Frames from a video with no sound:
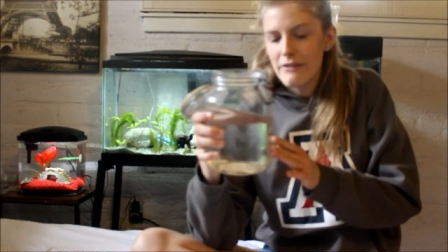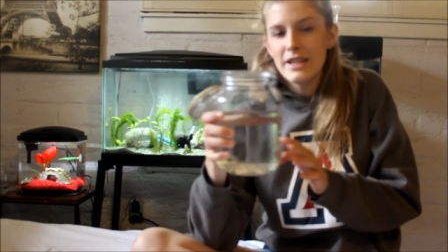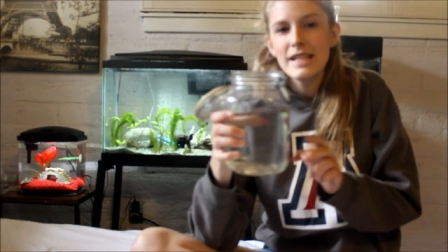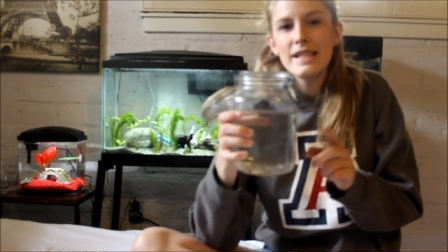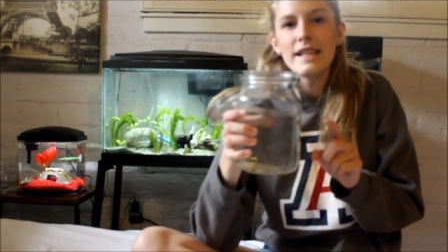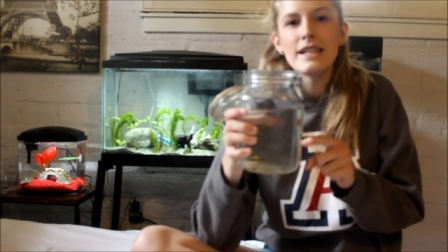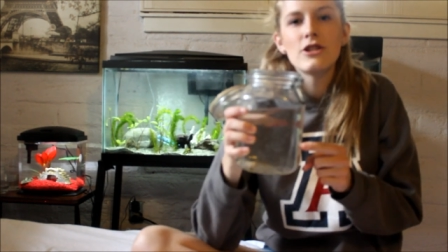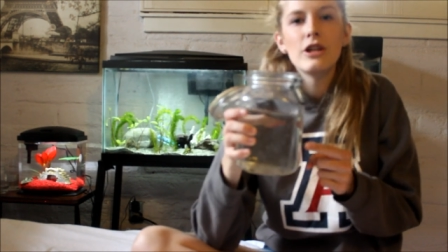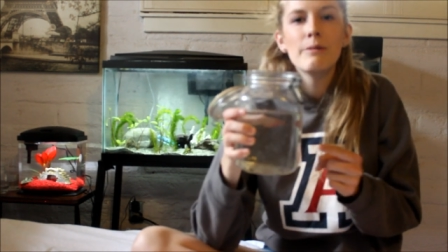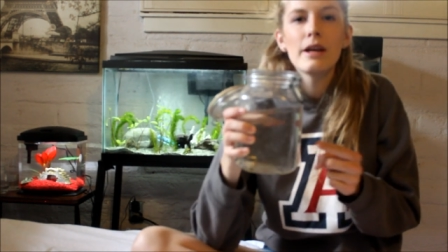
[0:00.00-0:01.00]
this is
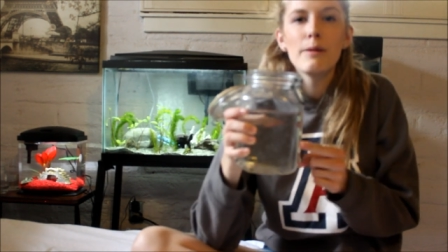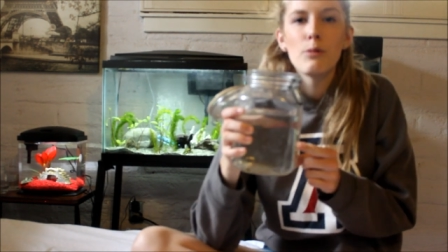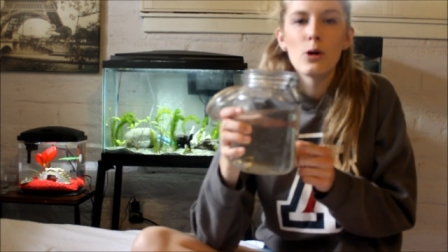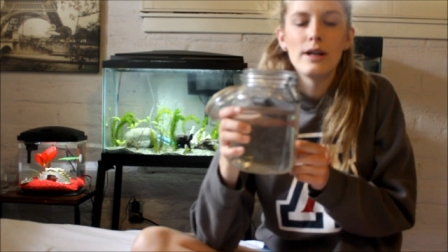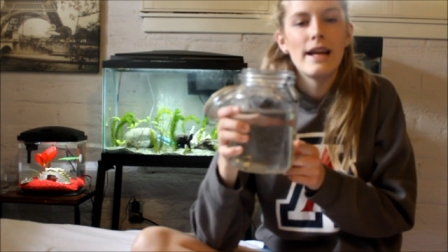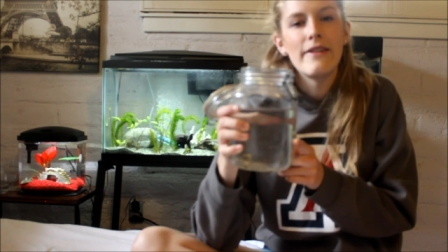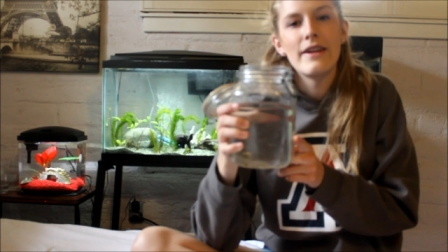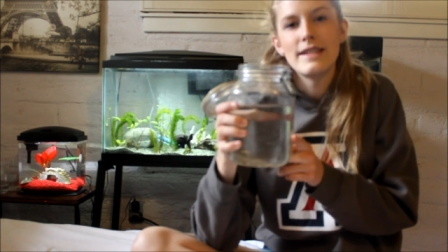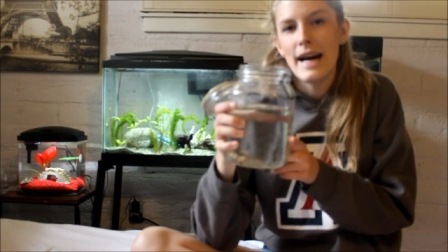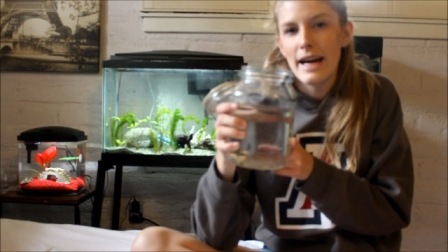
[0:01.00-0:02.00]
extremely important in
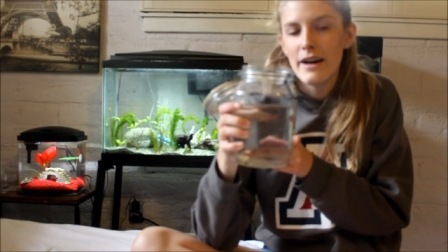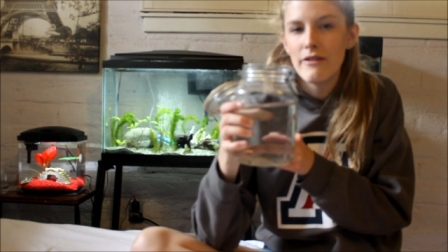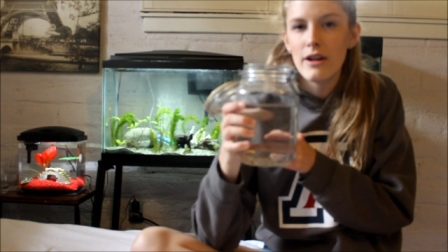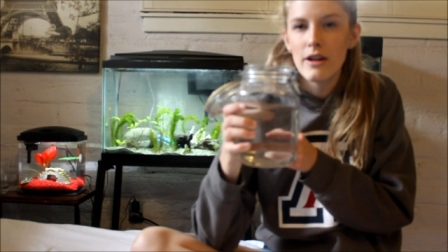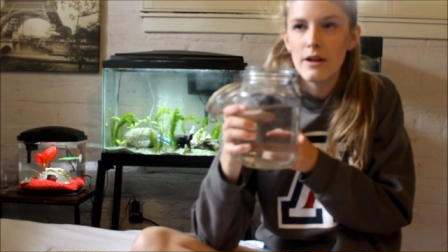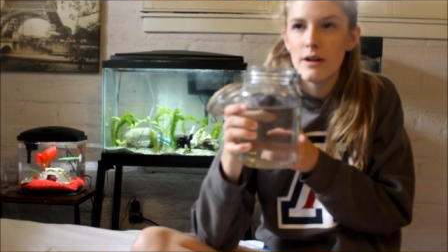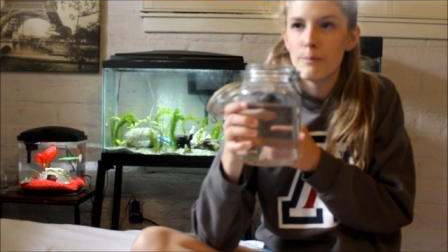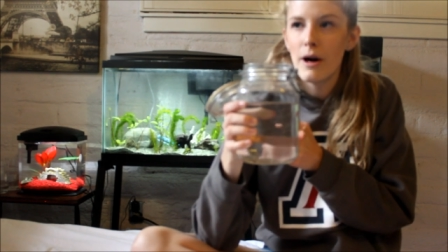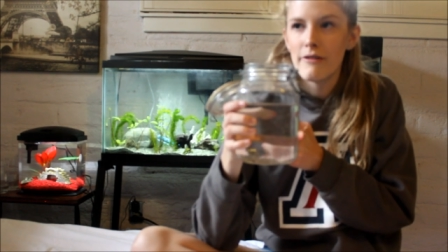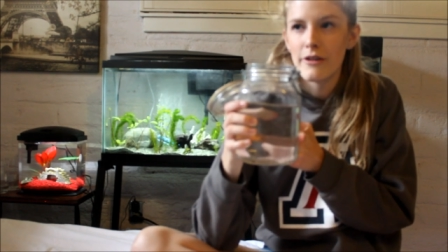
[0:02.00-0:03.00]
the diet of a
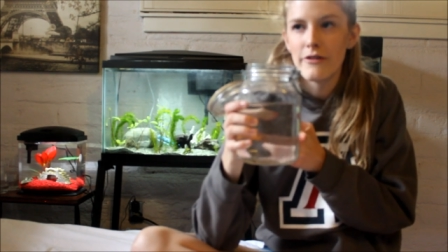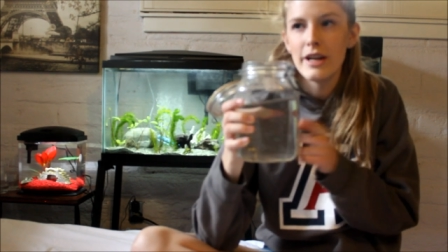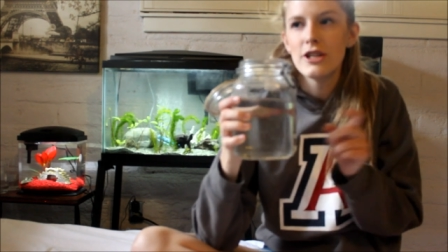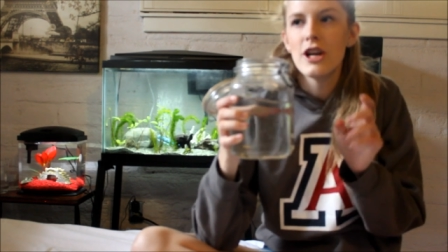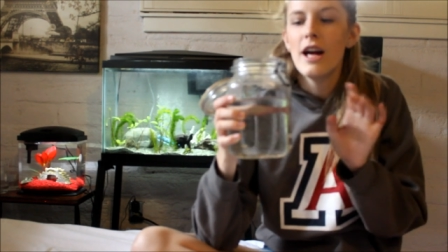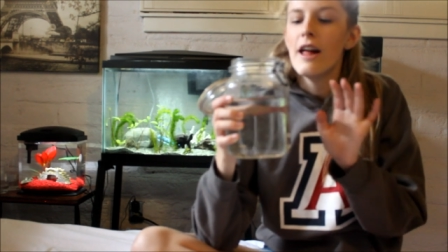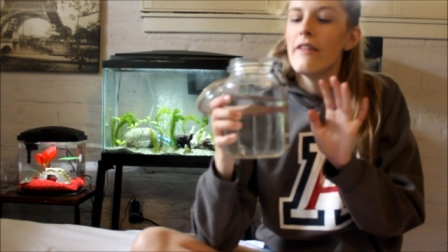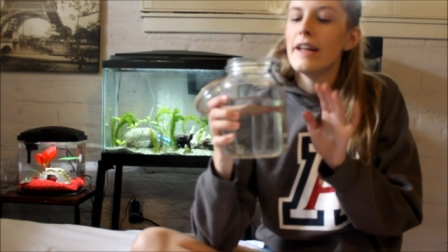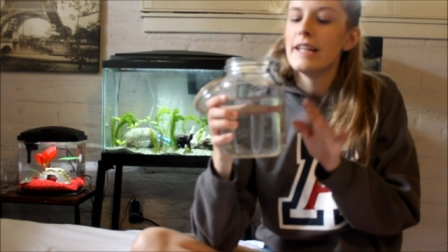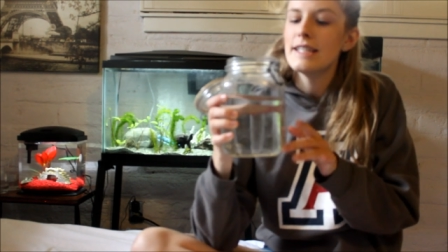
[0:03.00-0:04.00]
puffer fish.
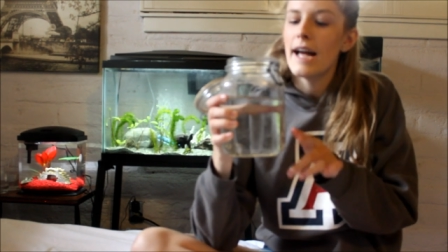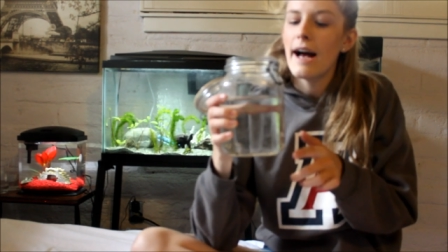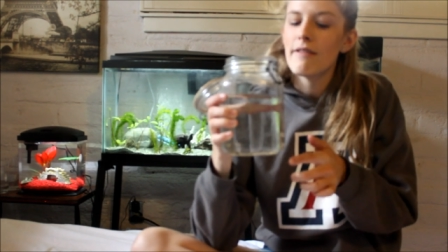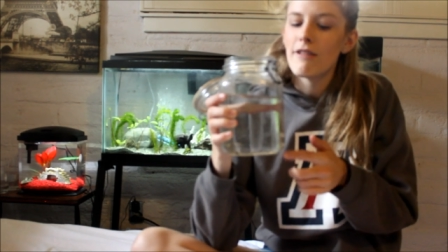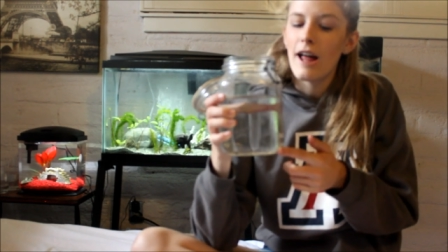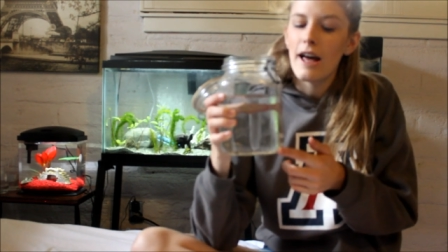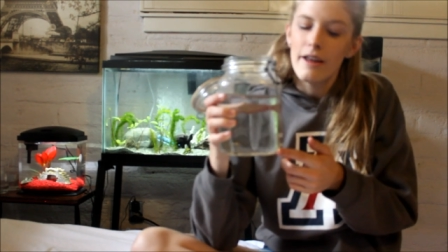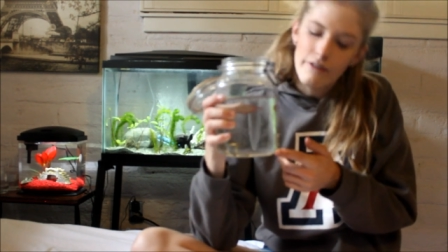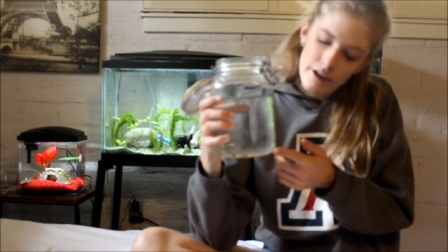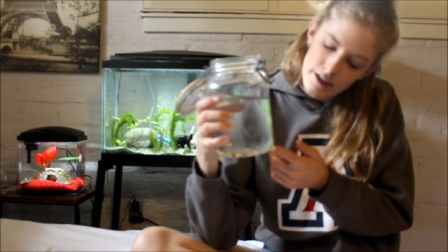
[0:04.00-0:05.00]
They need to have
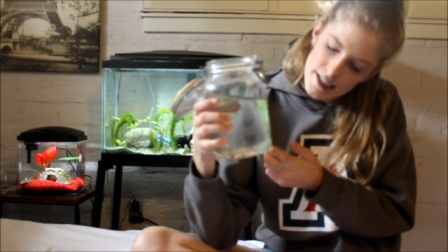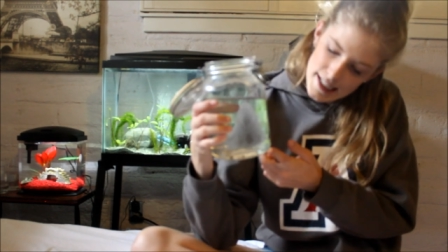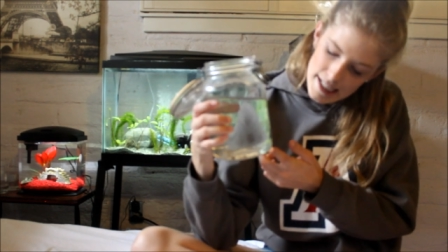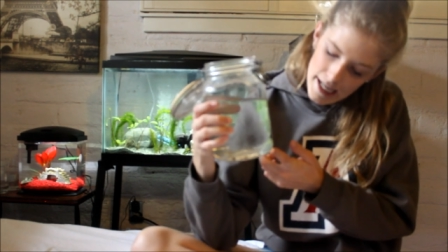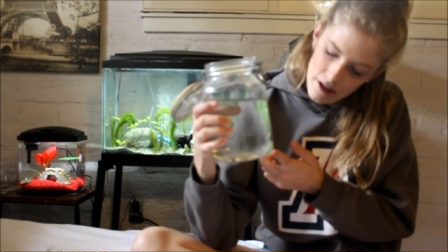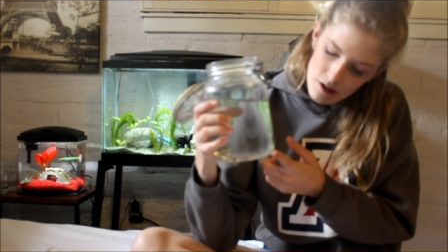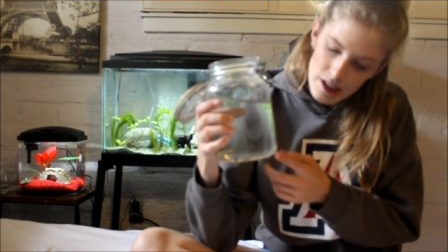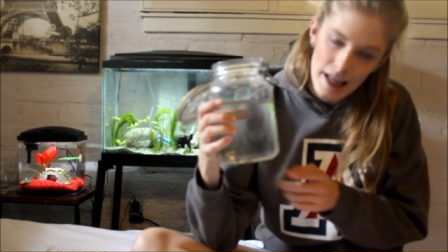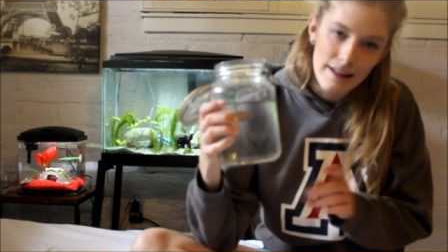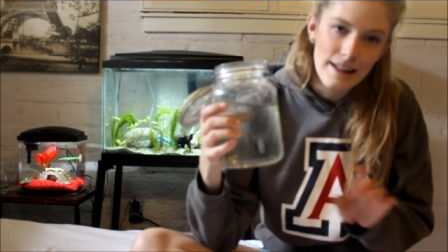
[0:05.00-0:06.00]
live snails
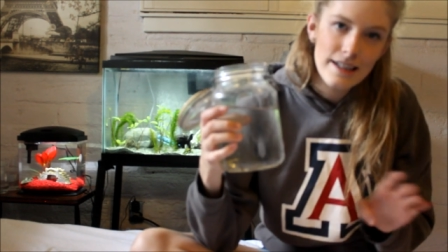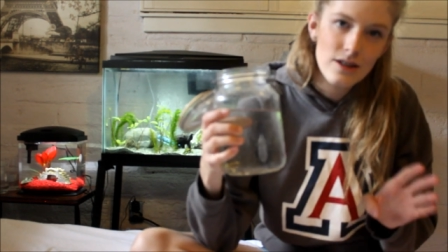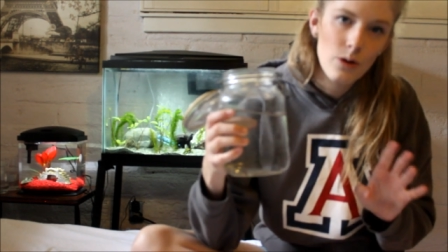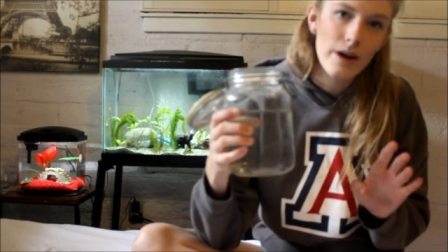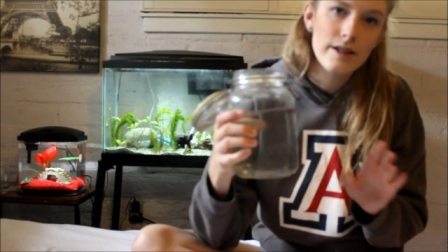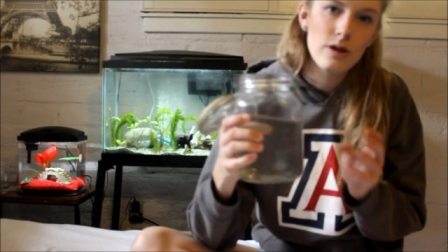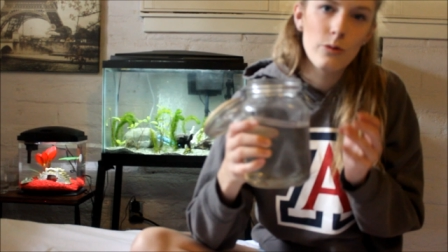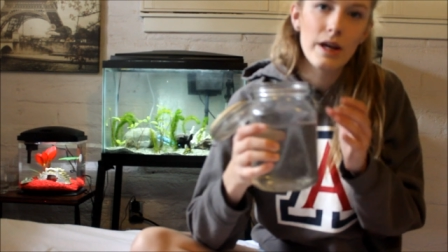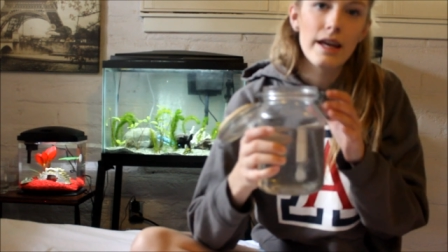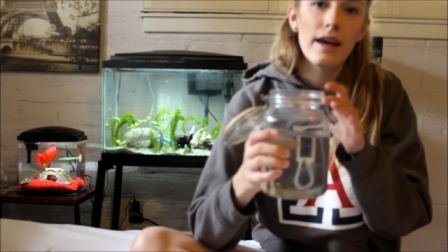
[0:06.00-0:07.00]
at least twice a
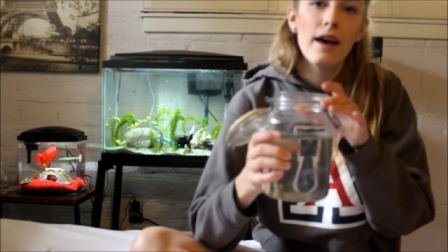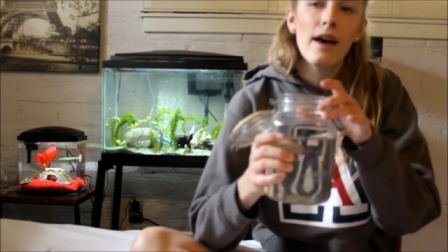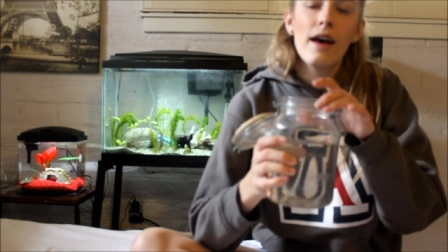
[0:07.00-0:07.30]
week.